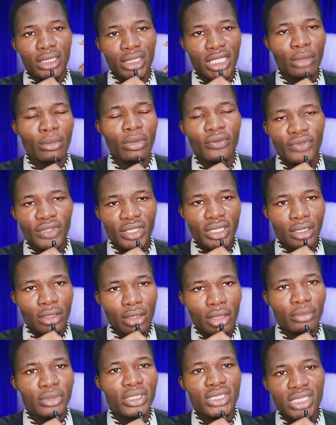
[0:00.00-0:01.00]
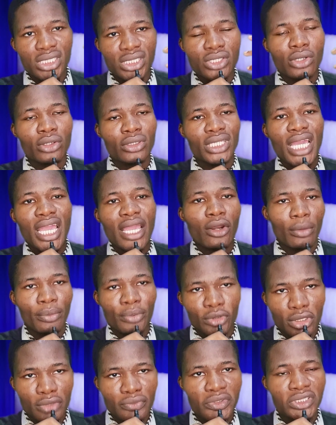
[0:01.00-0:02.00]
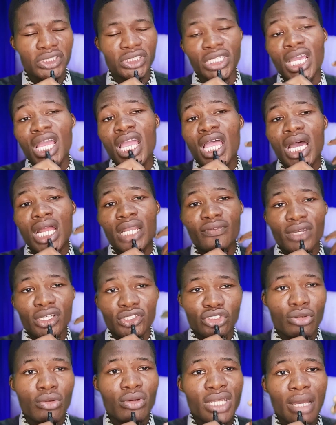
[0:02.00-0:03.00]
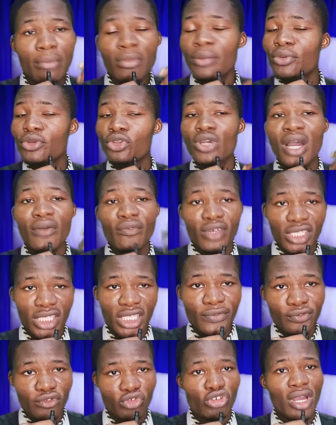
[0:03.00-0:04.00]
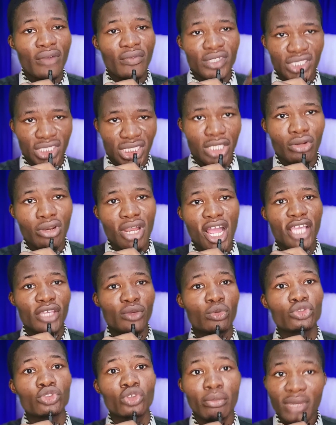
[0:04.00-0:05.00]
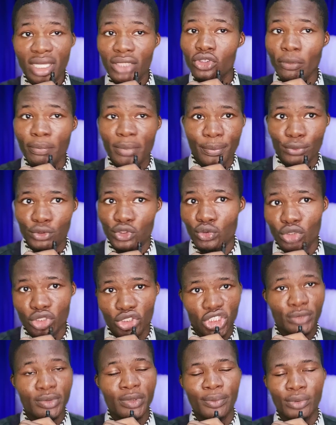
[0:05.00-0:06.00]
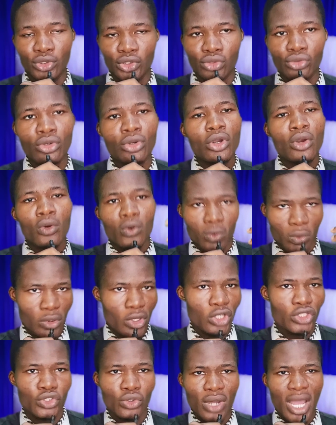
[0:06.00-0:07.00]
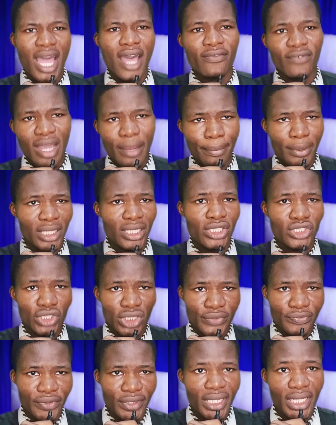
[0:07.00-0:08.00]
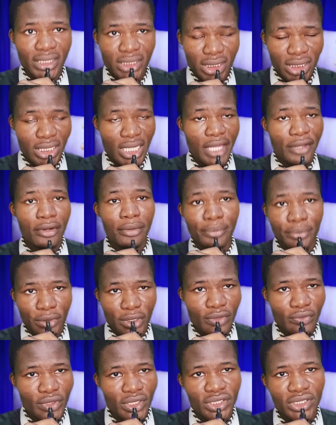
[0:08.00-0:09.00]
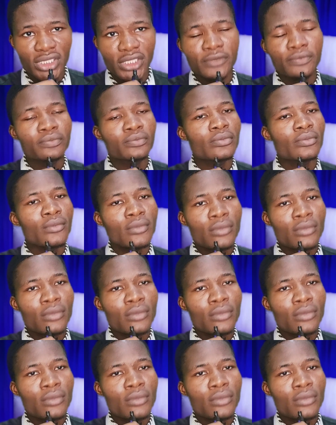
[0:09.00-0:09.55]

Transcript: The name of the community is called the High Income Planner University. And if you are someone that maybe you have a gift, you have a skill, and you want to mentor people, you want to teach people too, we also have applications for that in the High Income Planner University.